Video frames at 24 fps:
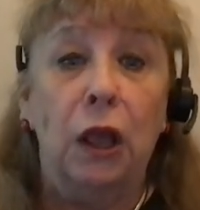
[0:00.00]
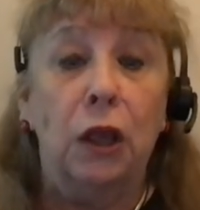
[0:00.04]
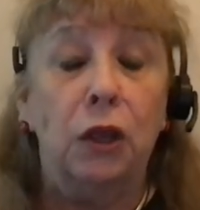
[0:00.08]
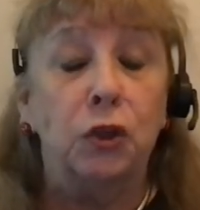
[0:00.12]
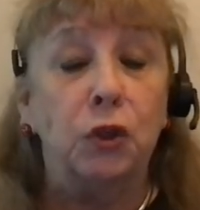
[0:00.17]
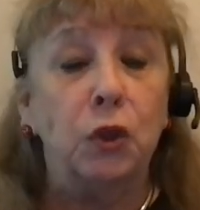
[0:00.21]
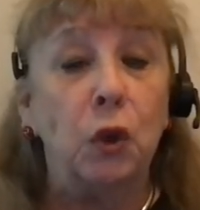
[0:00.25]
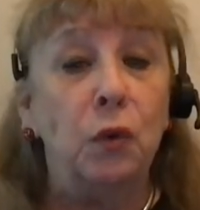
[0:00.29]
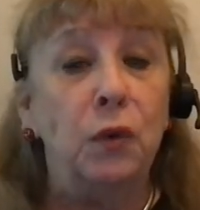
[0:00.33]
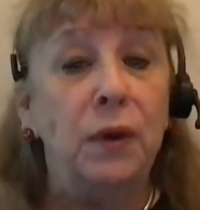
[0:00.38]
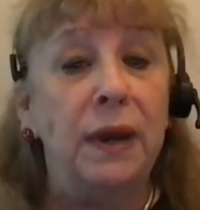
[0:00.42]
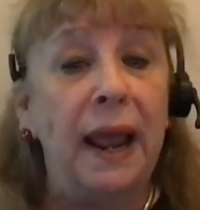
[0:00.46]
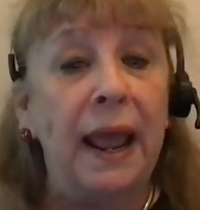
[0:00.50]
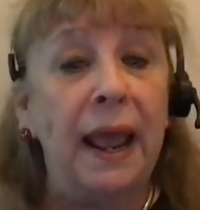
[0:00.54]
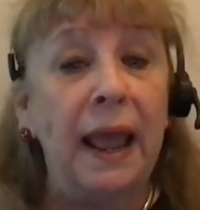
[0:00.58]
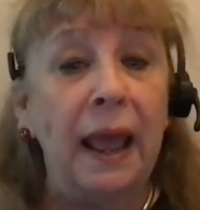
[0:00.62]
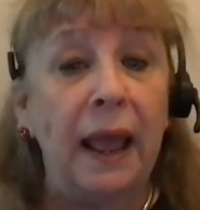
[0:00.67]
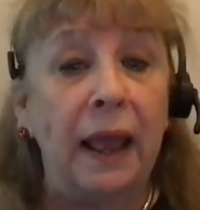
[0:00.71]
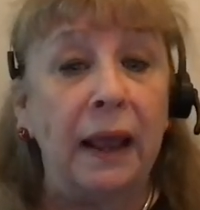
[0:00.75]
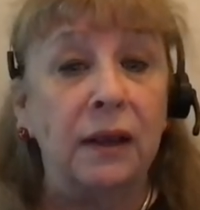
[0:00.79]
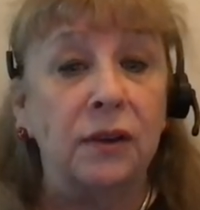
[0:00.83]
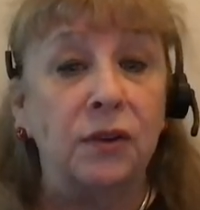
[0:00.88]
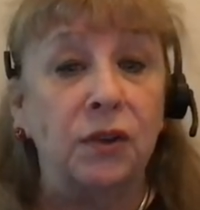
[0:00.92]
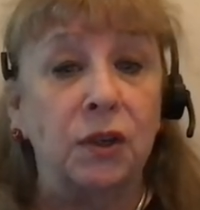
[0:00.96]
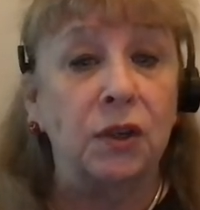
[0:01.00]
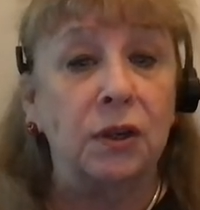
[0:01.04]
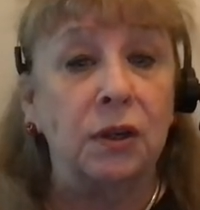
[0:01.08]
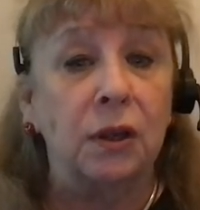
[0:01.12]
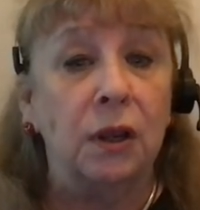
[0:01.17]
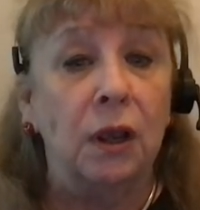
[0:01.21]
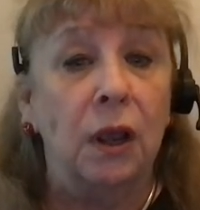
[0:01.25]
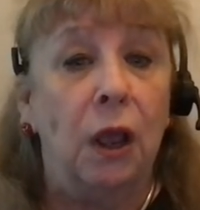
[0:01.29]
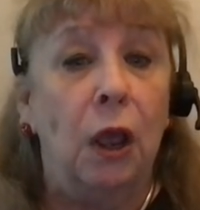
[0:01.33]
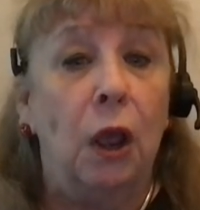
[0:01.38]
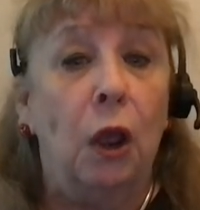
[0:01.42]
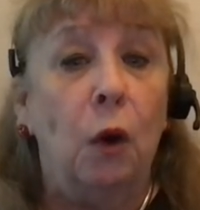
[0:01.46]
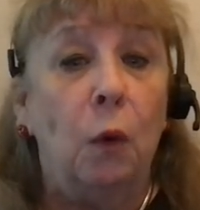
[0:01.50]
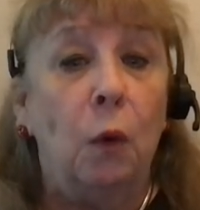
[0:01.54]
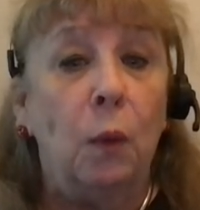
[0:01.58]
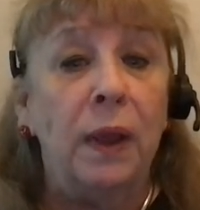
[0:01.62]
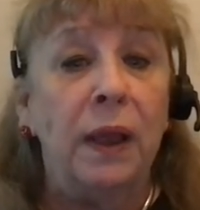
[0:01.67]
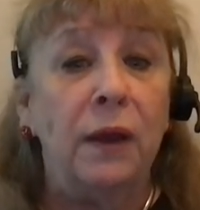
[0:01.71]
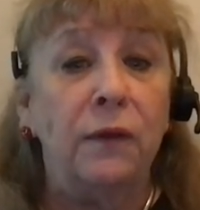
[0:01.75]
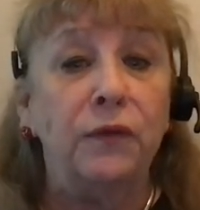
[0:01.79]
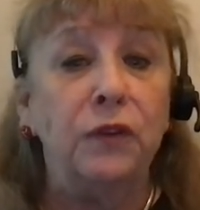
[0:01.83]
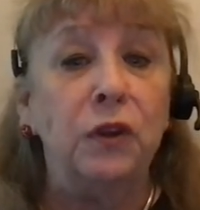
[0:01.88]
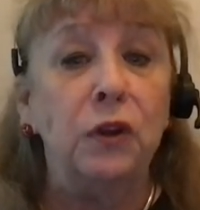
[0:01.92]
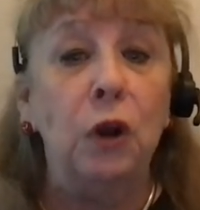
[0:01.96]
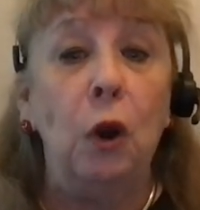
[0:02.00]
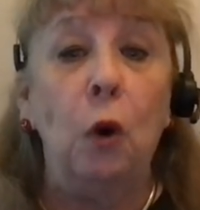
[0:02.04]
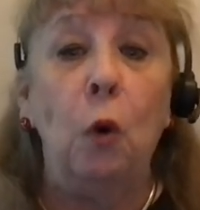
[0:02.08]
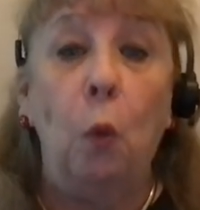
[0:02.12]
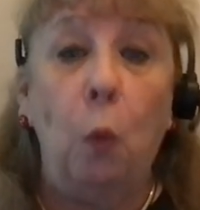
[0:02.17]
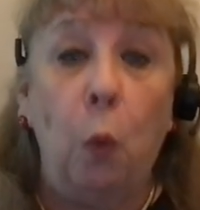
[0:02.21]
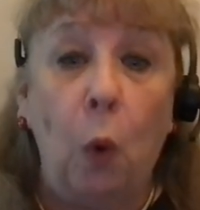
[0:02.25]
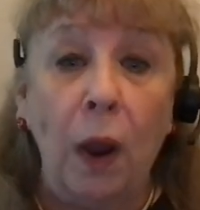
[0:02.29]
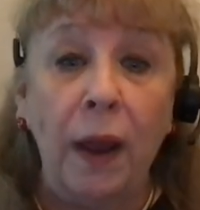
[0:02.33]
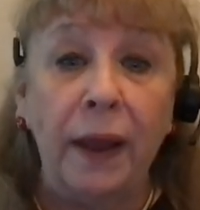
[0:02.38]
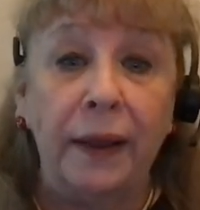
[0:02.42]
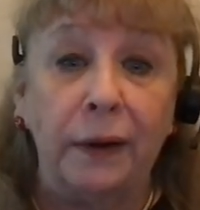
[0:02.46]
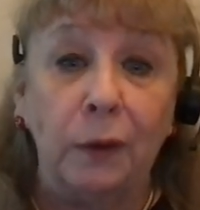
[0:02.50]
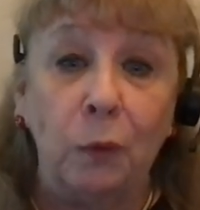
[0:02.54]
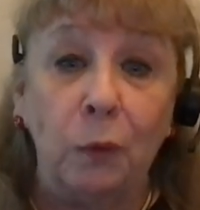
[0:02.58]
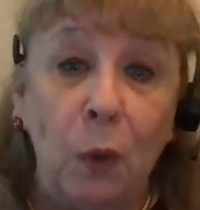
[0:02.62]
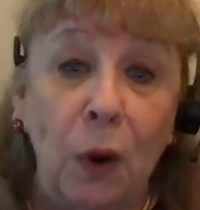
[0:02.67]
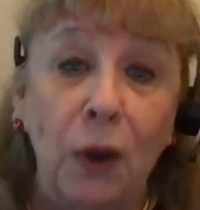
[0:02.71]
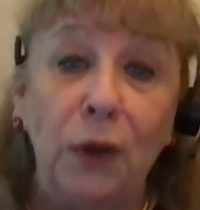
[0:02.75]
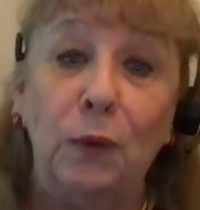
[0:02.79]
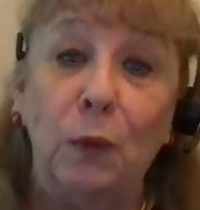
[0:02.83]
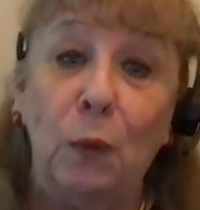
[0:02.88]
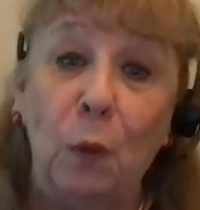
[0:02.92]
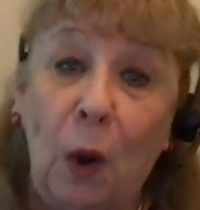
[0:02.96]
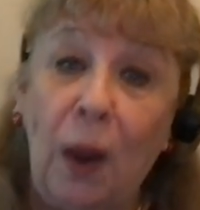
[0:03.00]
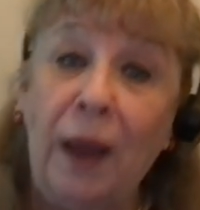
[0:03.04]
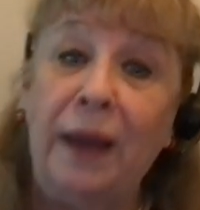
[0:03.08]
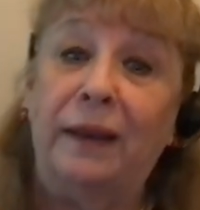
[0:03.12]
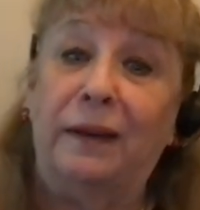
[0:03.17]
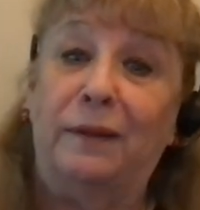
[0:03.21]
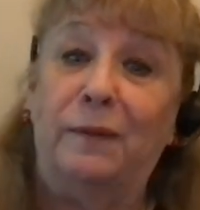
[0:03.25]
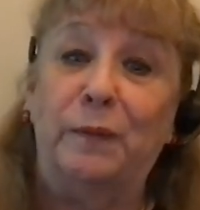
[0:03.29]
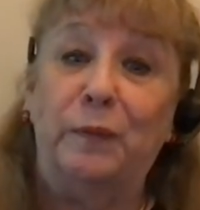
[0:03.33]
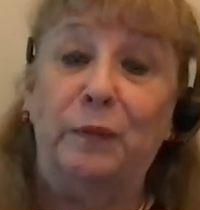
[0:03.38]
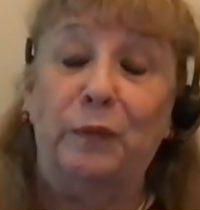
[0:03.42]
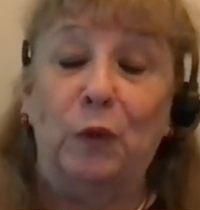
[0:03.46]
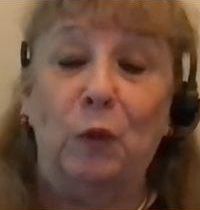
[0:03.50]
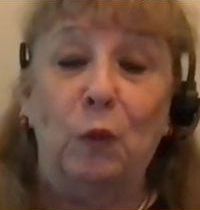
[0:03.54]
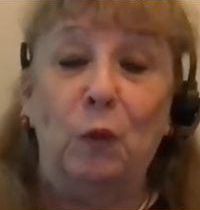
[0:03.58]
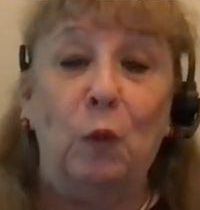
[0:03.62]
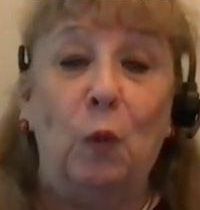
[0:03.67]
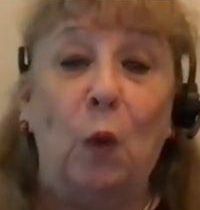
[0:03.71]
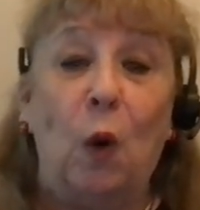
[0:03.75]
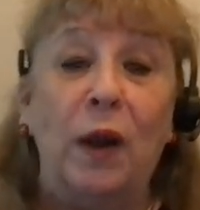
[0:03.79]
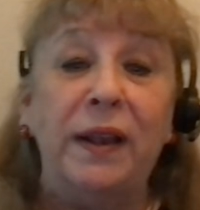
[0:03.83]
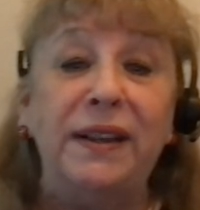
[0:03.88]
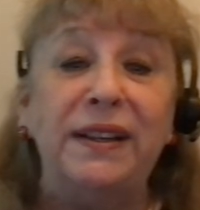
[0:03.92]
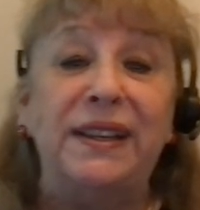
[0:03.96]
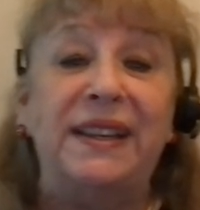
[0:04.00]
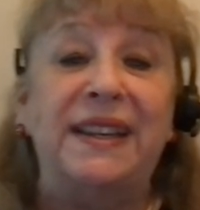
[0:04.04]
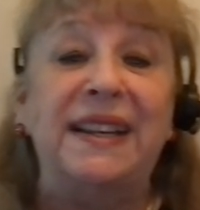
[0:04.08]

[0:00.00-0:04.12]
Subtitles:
So next, we have to know what